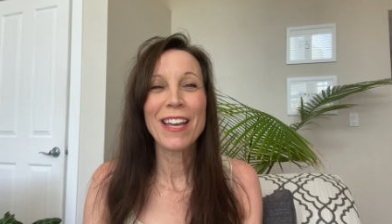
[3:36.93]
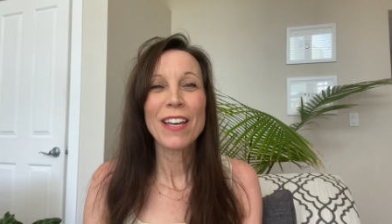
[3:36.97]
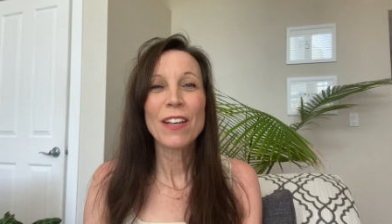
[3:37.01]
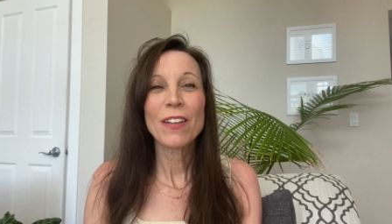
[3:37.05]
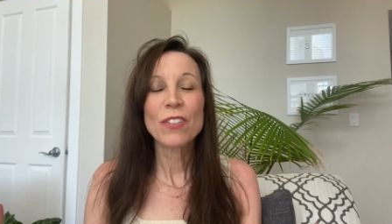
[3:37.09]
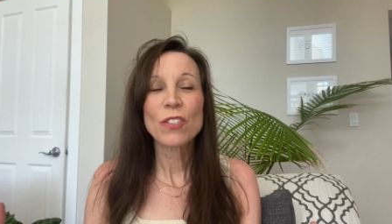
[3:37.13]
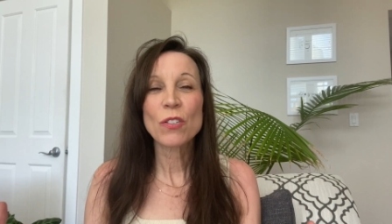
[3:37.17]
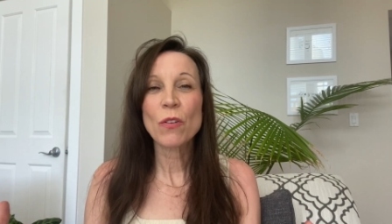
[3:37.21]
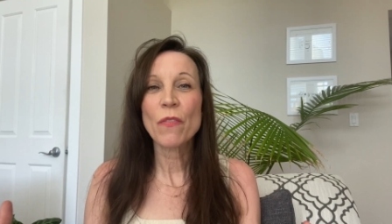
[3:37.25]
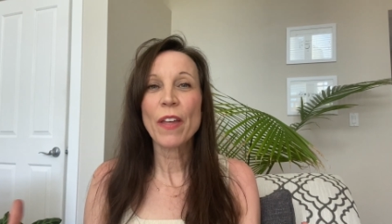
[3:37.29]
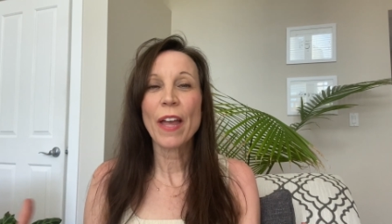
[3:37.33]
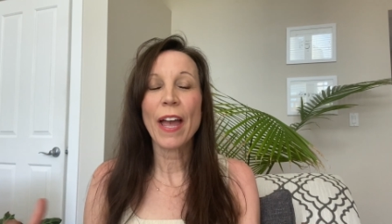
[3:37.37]

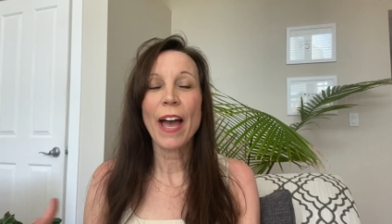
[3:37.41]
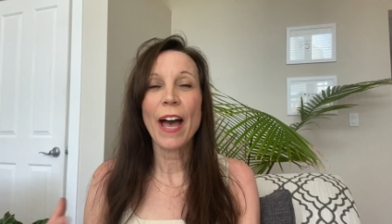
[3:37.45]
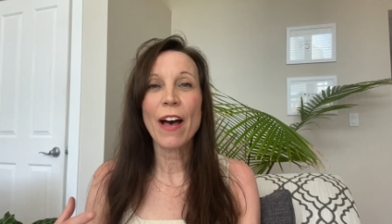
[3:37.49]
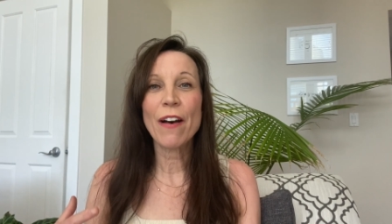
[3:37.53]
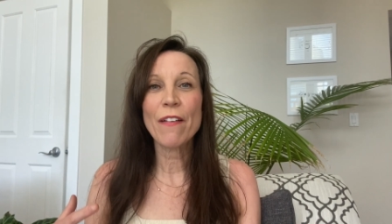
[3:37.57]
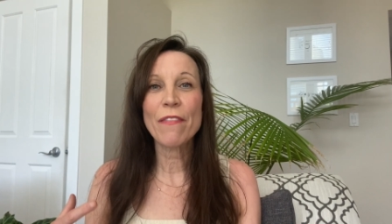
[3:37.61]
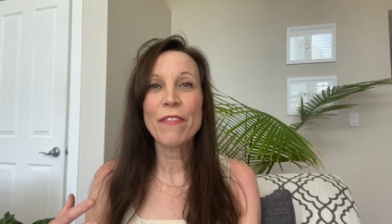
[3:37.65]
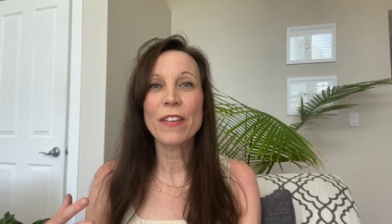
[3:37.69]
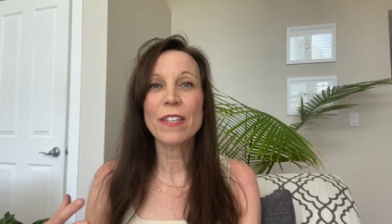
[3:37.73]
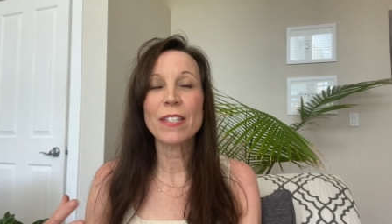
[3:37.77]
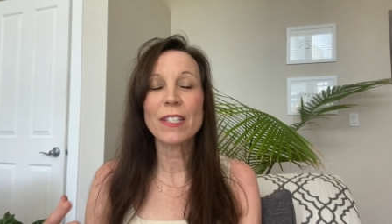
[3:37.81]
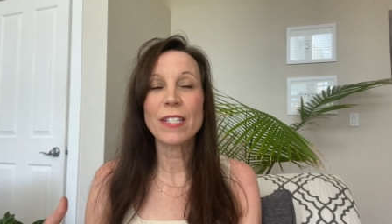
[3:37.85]
So they
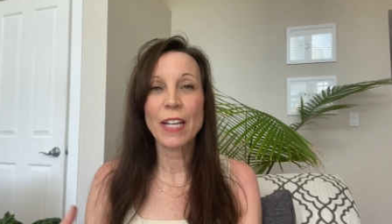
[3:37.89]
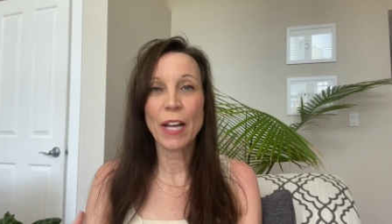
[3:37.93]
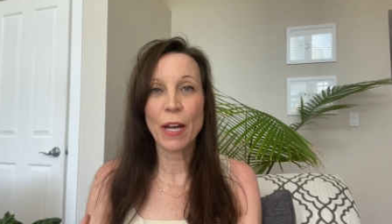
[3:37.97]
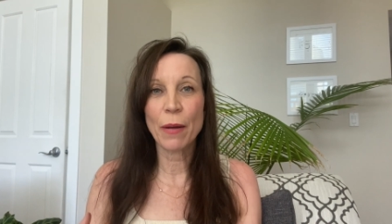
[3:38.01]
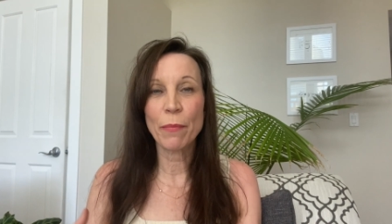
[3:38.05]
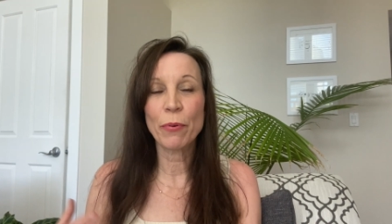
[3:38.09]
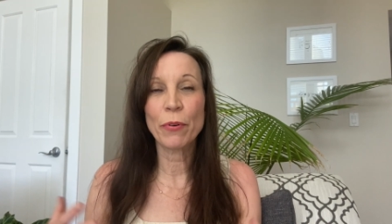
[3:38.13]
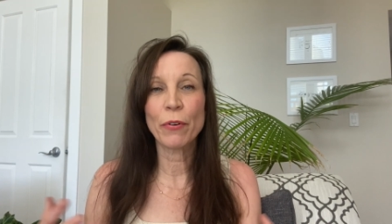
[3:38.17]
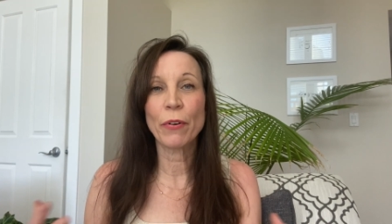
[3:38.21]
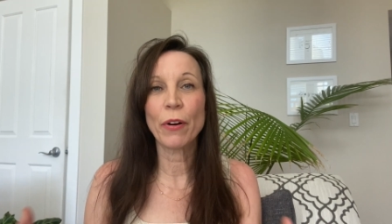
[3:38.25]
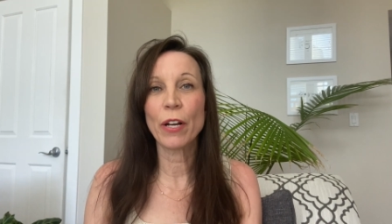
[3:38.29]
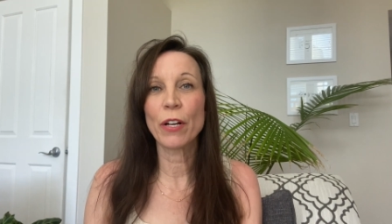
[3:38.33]
have this
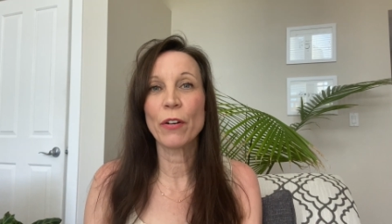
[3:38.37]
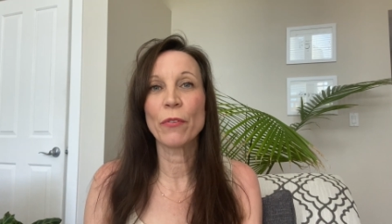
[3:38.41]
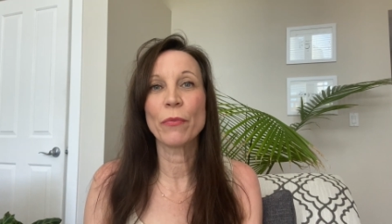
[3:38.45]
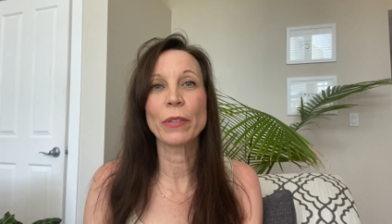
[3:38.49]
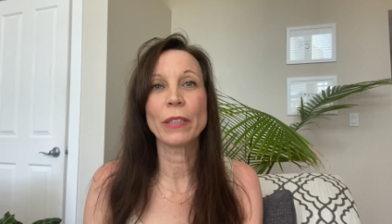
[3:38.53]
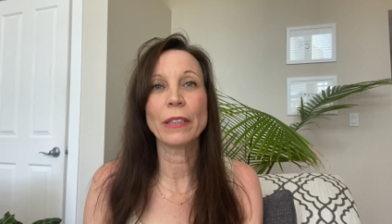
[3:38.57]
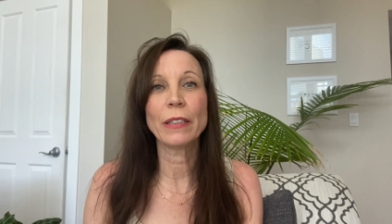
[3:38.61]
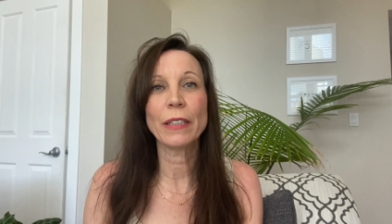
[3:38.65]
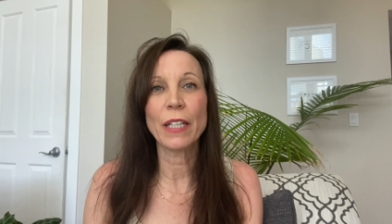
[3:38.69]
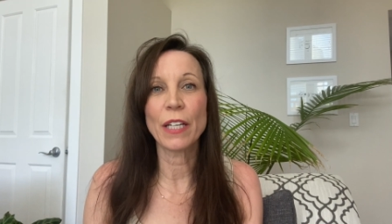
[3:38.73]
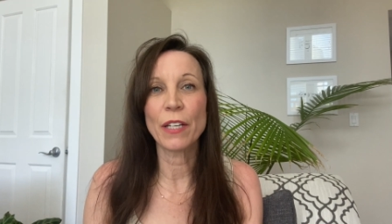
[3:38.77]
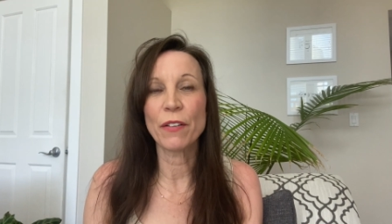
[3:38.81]
temporary
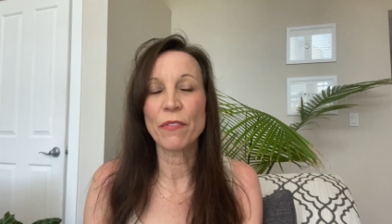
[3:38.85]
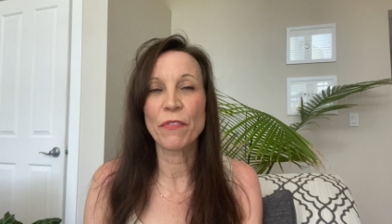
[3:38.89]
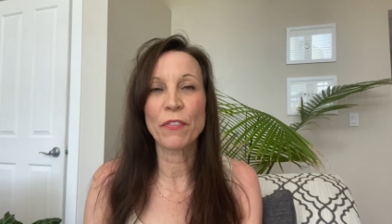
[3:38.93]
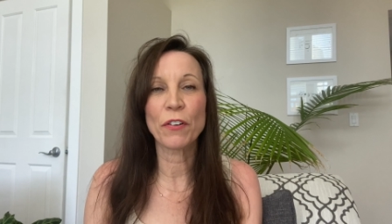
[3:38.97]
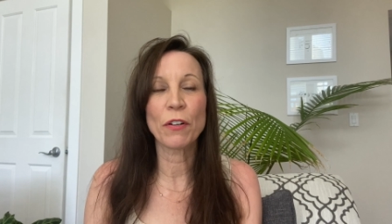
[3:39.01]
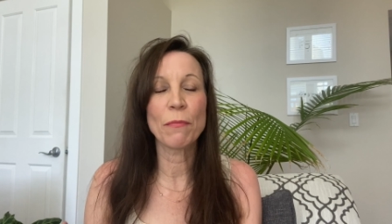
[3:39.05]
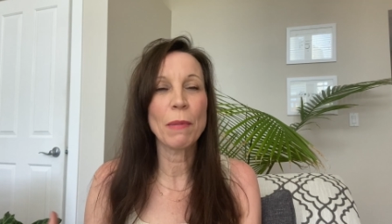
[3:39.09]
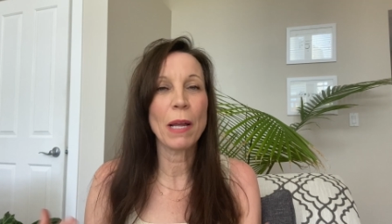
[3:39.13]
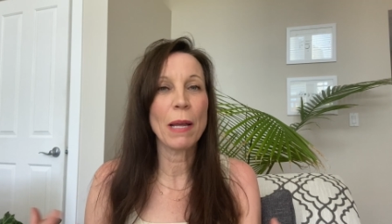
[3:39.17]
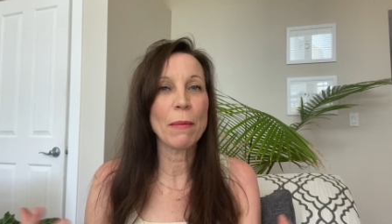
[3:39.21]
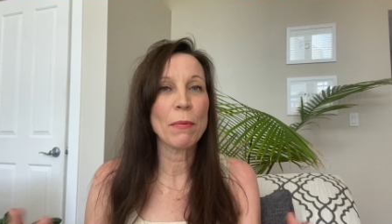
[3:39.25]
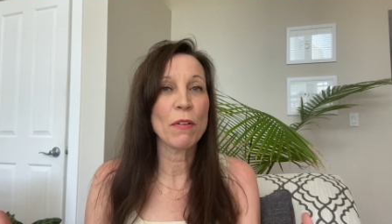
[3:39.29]
relief
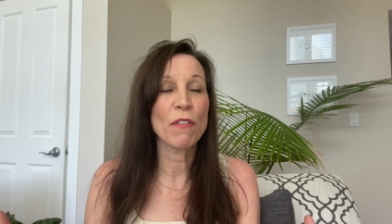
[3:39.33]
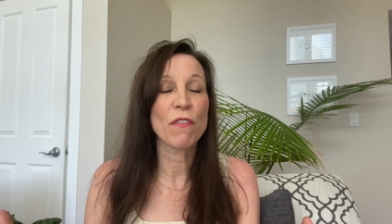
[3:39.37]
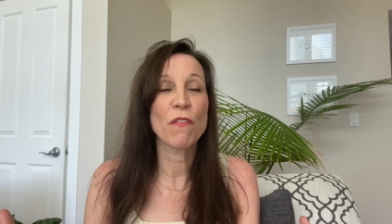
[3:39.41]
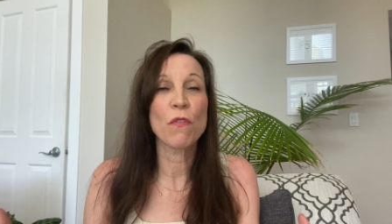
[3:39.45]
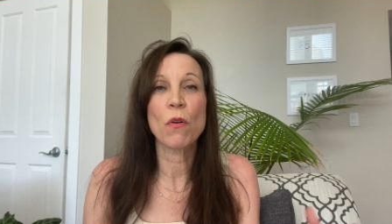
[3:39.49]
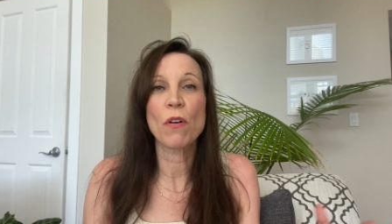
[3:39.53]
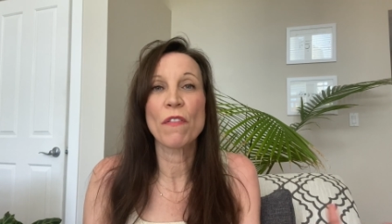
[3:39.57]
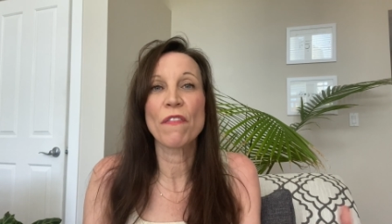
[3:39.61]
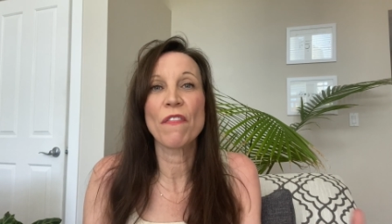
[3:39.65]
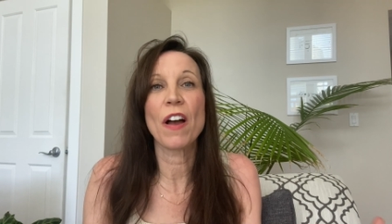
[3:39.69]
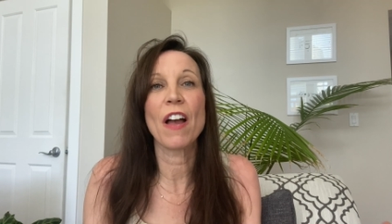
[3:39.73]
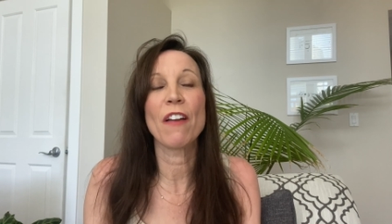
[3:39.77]
for maybe
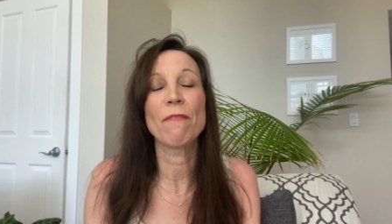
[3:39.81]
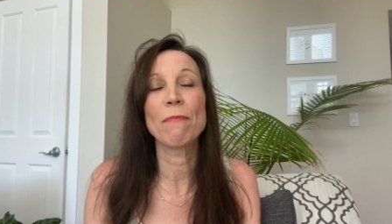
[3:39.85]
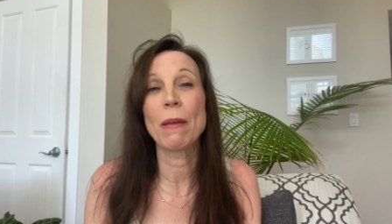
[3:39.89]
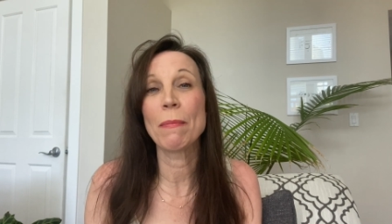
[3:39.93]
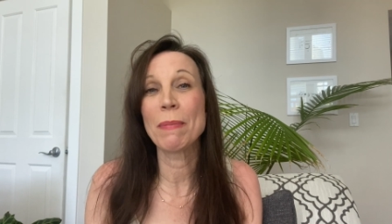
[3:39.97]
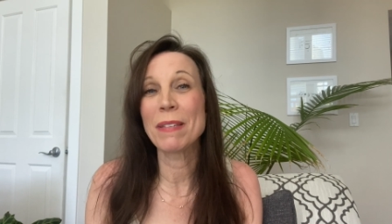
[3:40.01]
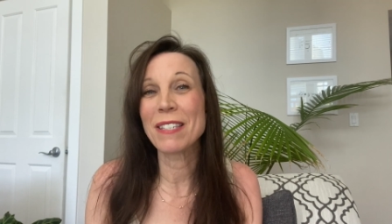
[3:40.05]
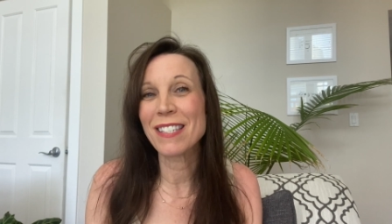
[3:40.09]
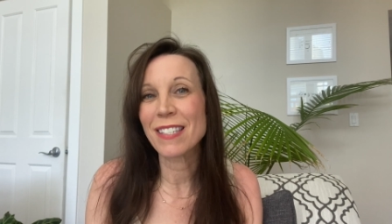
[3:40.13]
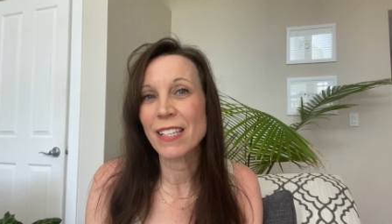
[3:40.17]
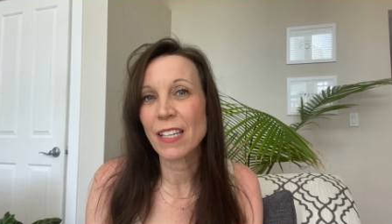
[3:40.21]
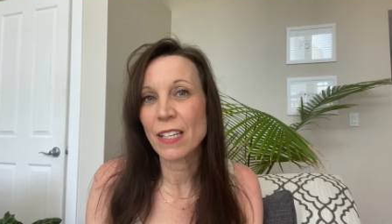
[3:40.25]
four, five,
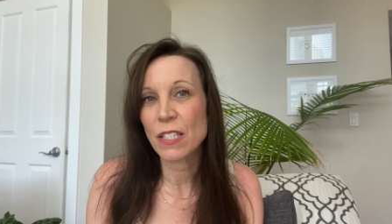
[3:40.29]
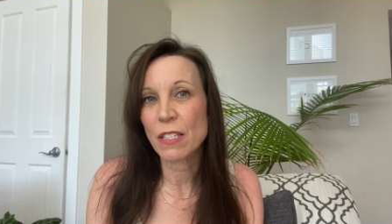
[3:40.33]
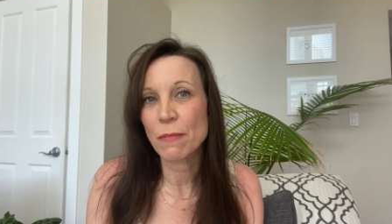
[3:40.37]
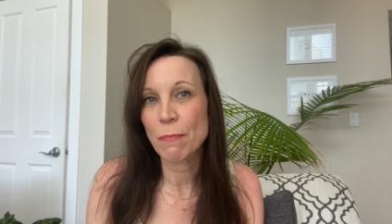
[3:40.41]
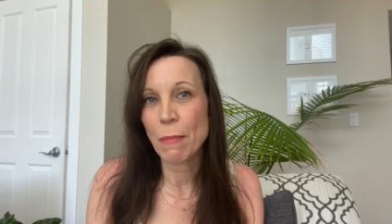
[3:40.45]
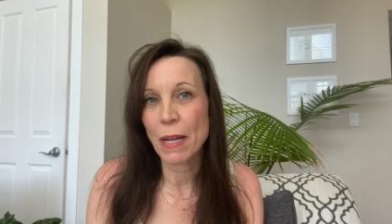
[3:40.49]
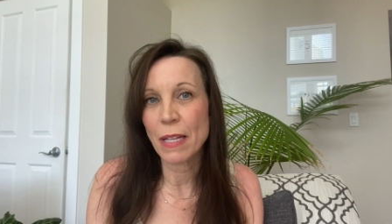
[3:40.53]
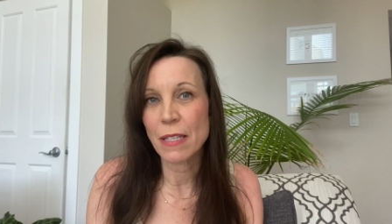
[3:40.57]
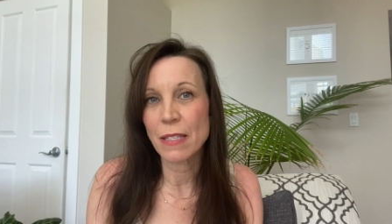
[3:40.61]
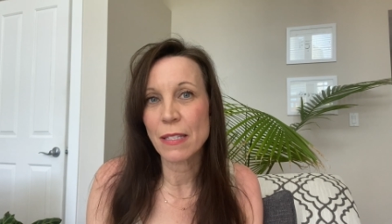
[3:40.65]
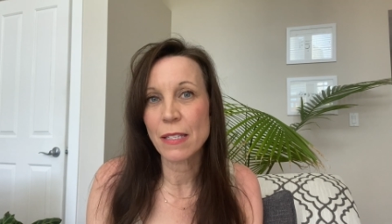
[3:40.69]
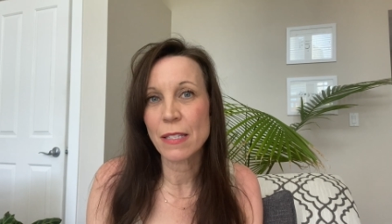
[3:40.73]
maybe six
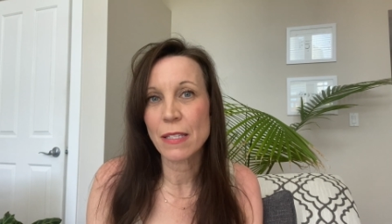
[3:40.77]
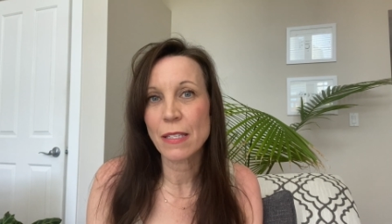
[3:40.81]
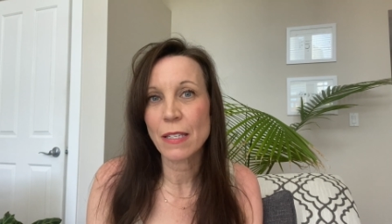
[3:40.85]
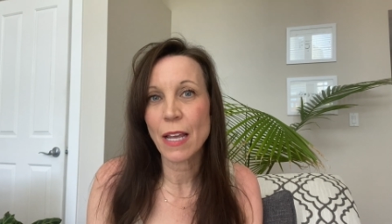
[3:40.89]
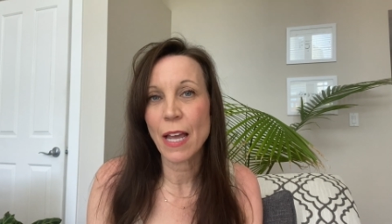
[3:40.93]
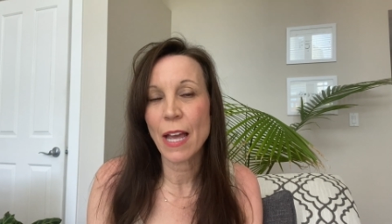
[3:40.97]
months.